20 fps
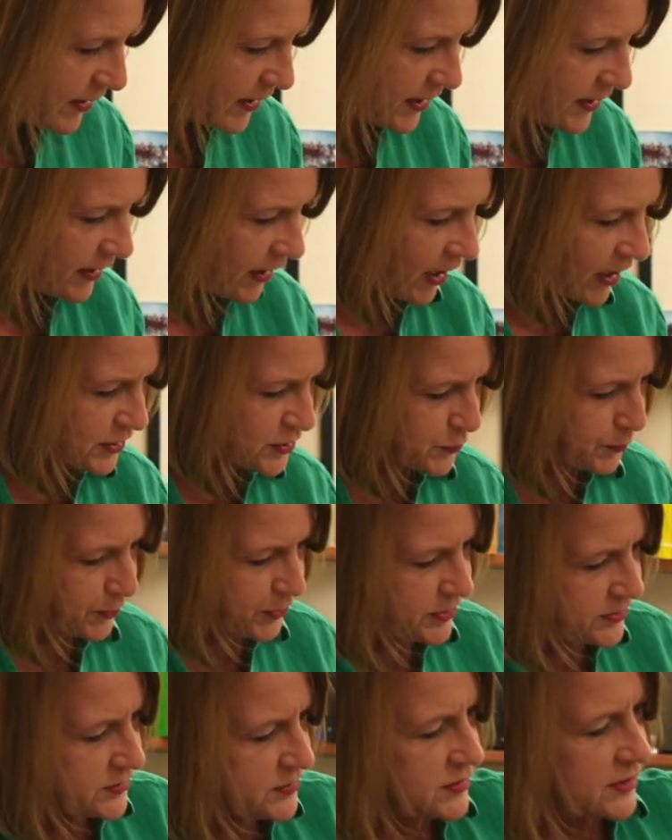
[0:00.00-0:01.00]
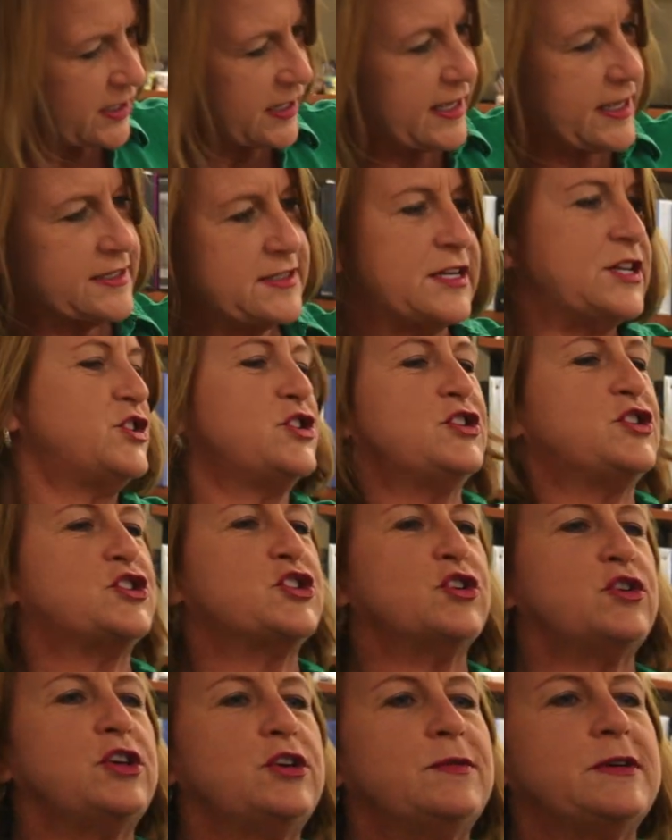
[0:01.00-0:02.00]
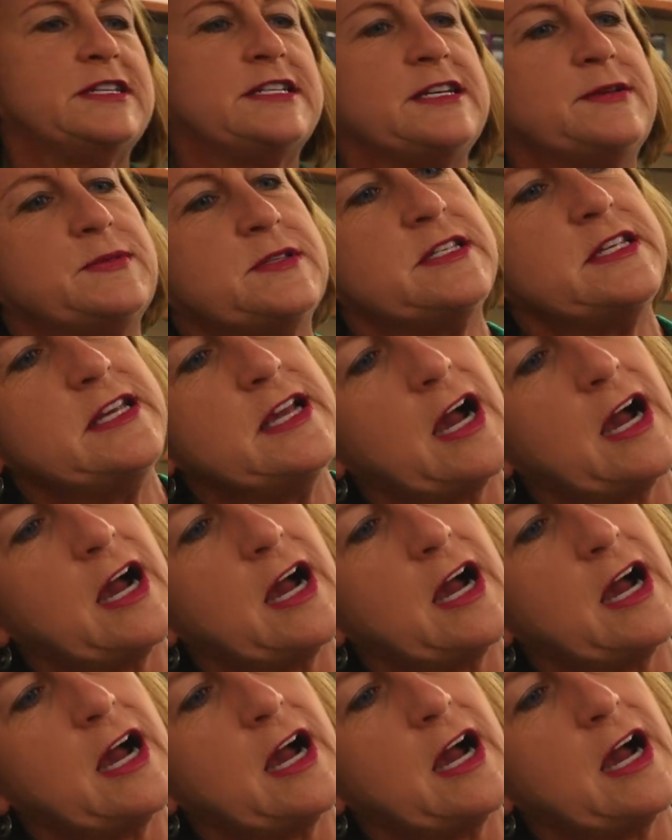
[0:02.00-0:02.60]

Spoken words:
an octopus, I guess I should show you a deep sea